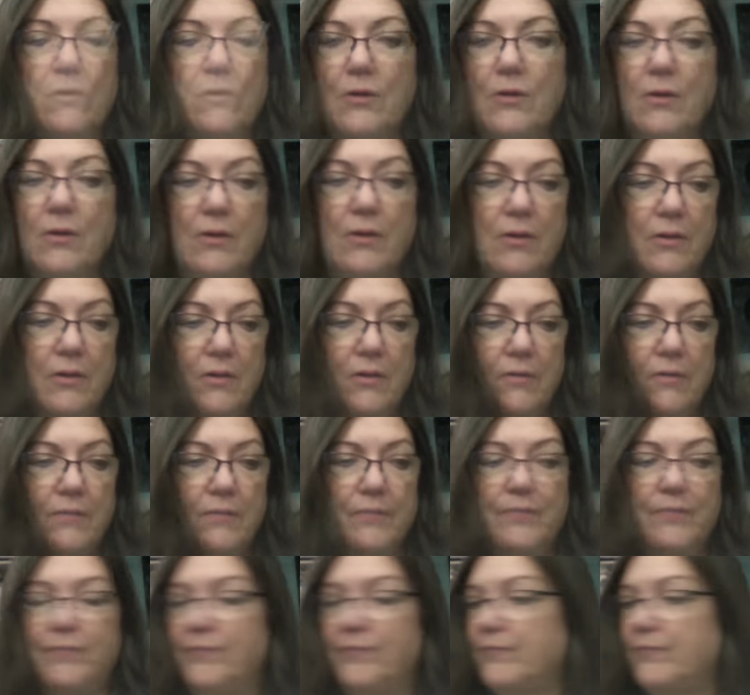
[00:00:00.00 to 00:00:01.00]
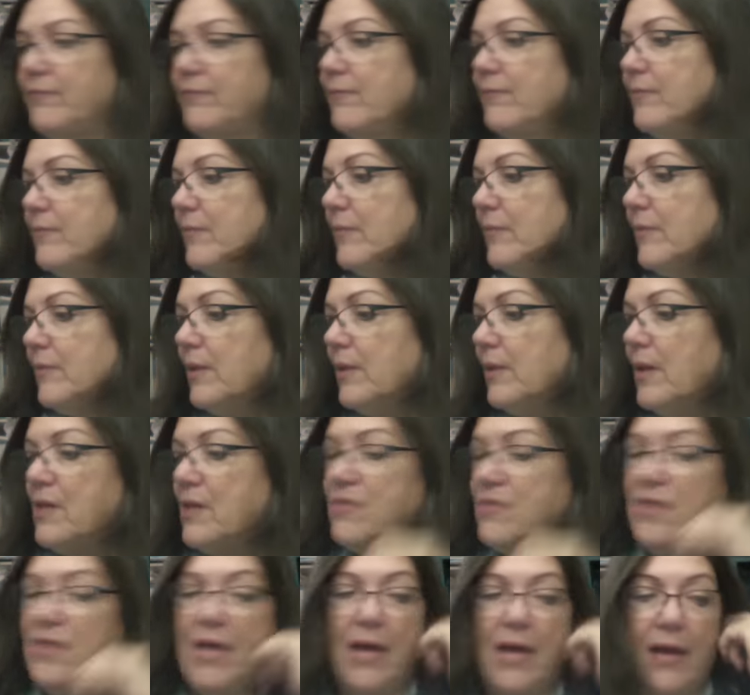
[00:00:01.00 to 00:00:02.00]
And
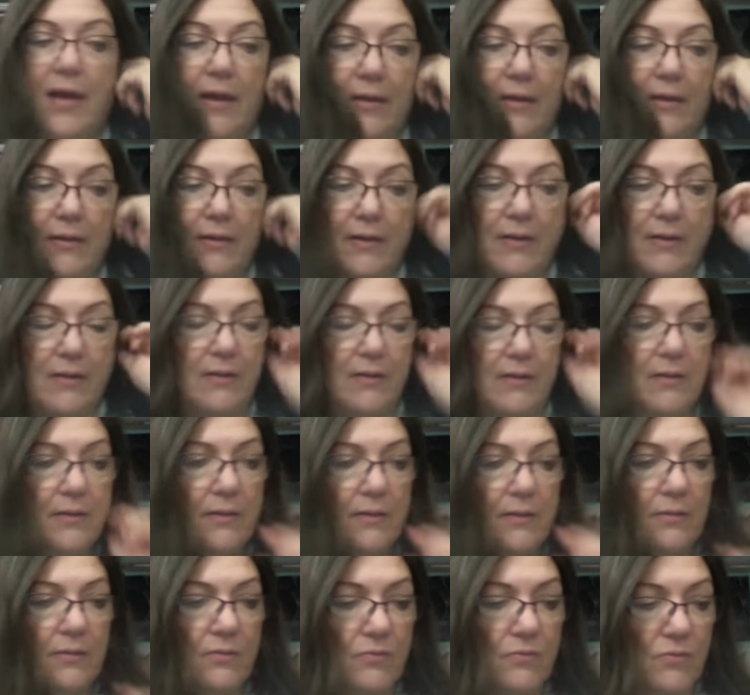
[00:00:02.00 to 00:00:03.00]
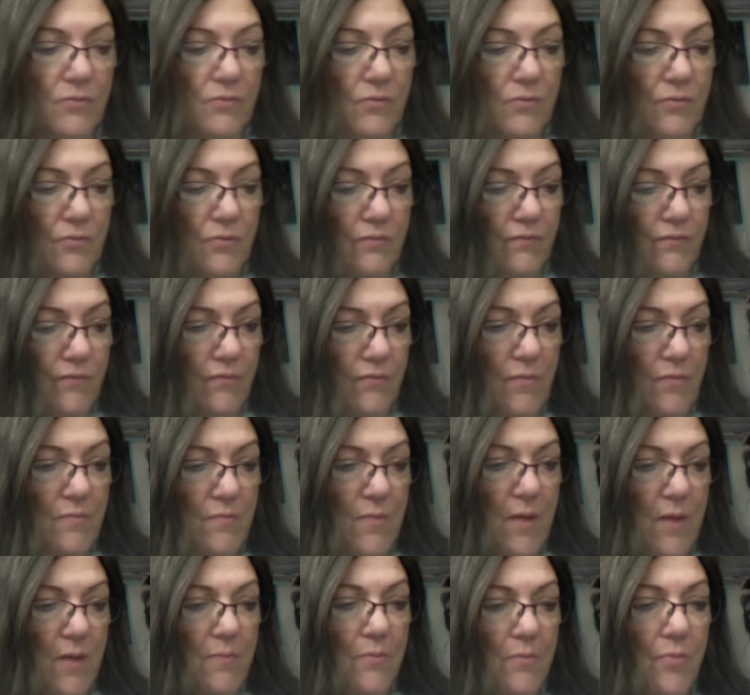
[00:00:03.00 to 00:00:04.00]
then, if you
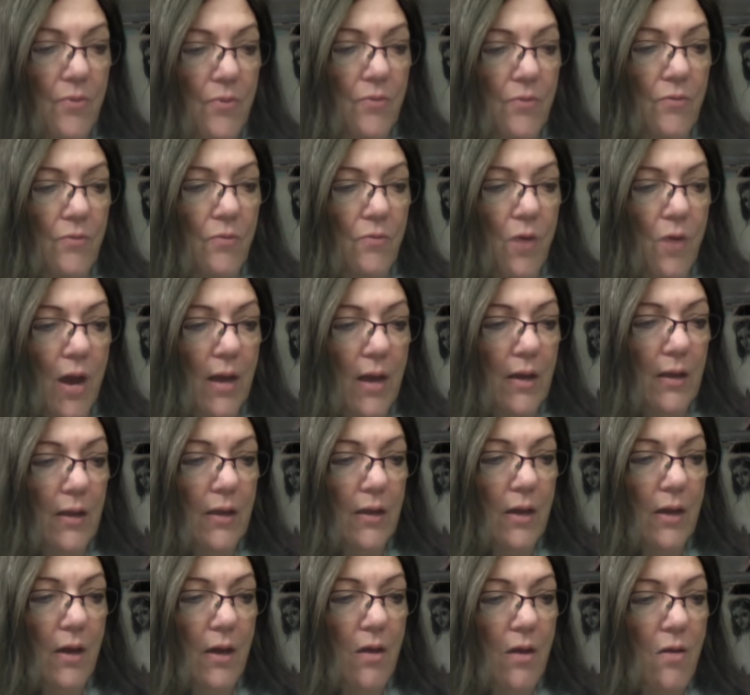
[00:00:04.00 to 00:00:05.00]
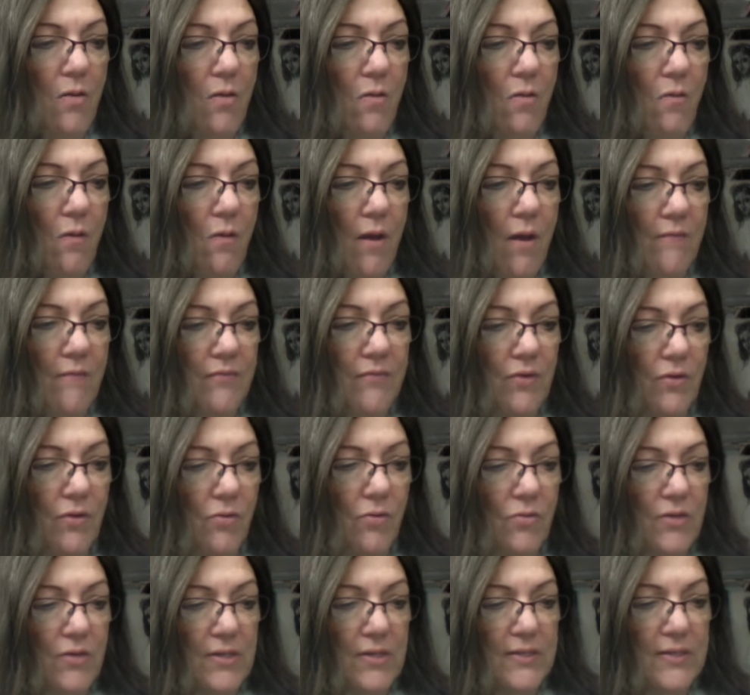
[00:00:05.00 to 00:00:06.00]
remember, a while ago, after
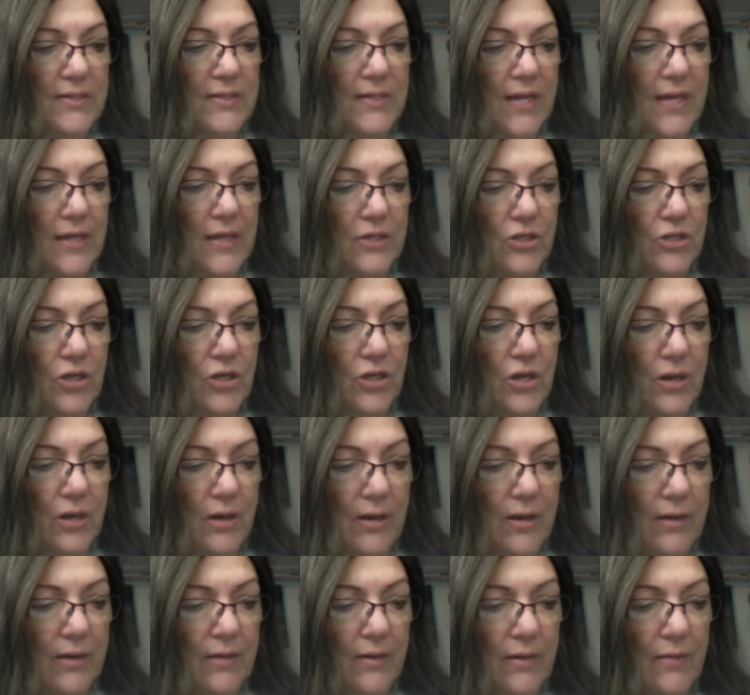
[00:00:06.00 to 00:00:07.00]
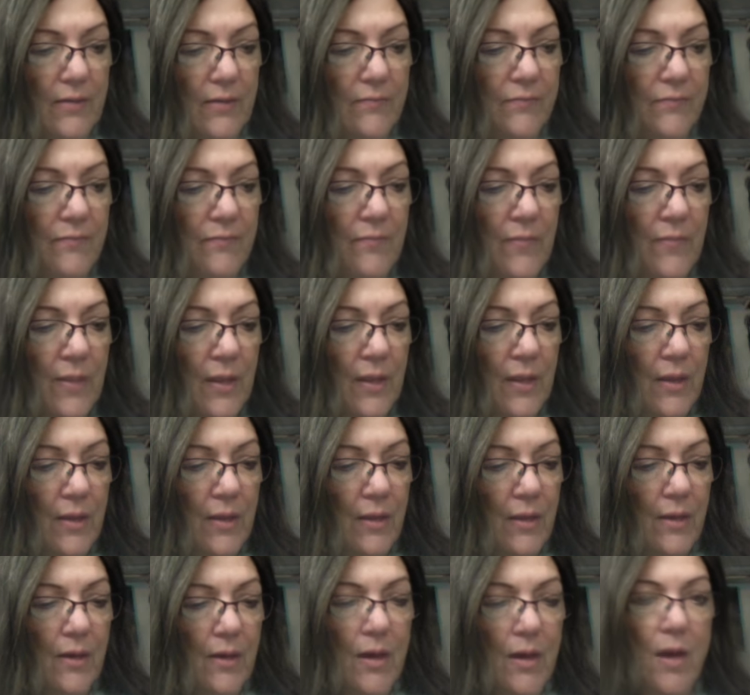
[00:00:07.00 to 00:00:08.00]
going to SketchCon,
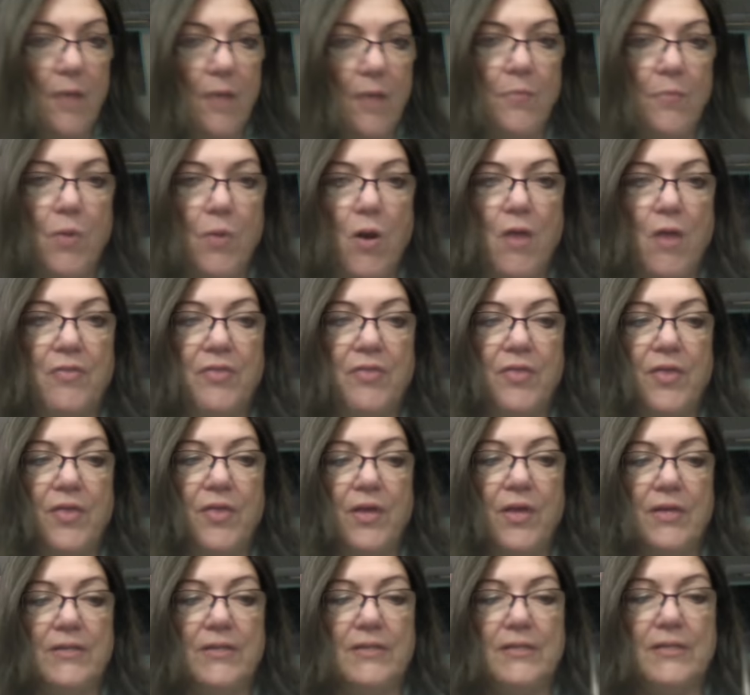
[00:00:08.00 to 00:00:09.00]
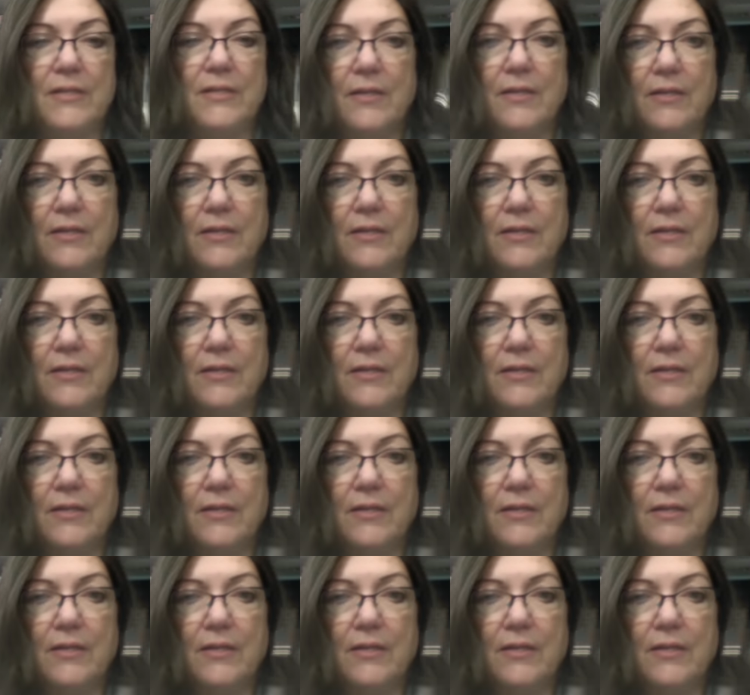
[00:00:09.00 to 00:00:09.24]
I bought this